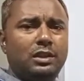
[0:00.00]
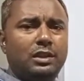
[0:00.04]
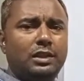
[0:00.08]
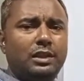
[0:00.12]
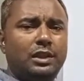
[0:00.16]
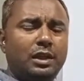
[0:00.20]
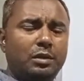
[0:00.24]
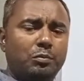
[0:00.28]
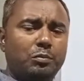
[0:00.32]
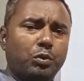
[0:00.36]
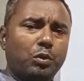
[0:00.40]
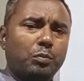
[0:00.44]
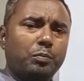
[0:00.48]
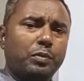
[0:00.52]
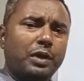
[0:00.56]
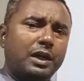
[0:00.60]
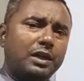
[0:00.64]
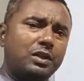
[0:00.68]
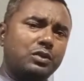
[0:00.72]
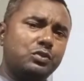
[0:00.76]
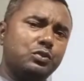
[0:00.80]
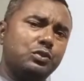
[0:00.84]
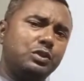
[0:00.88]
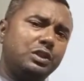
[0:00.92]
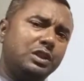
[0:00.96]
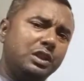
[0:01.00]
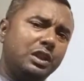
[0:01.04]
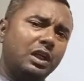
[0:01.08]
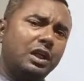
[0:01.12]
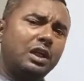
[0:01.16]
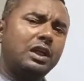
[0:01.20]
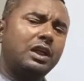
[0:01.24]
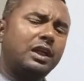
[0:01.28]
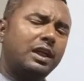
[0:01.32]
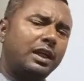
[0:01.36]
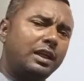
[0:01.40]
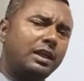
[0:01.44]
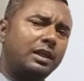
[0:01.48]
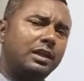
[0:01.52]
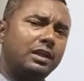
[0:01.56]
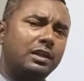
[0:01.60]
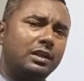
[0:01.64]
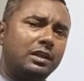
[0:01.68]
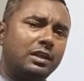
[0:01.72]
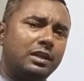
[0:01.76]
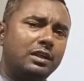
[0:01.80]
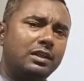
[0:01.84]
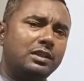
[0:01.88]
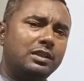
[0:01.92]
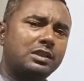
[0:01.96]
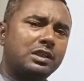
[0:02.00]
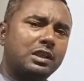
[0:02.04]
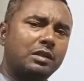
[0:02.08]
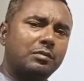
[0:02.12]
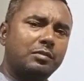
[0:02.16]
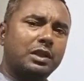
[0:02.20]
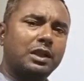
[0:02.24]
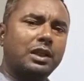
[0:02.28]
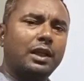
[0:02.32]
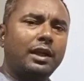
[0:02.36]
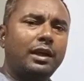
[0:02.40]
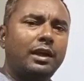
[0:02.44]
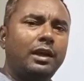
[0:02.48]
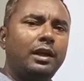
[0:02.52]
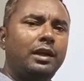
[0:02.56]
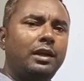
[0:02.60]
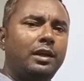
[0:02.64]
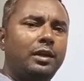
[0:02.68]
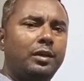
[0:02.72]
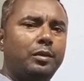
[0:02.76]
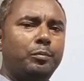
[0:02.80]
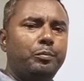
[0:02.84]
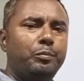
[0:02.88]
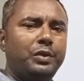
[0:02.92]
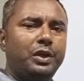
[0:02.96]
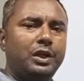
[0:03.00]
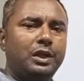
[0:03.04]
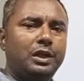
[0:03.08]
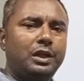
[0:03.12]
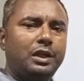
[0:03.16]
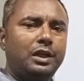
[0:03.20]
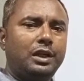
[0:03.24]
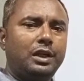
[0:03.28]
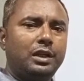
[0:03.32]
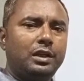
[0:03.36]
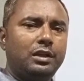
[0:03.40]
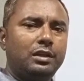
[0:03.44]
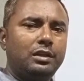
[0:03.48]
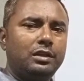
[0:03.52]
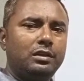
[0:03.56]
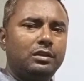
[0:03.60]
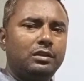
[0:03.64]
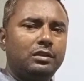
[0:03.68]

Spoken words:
That properties we didn't get in some other material.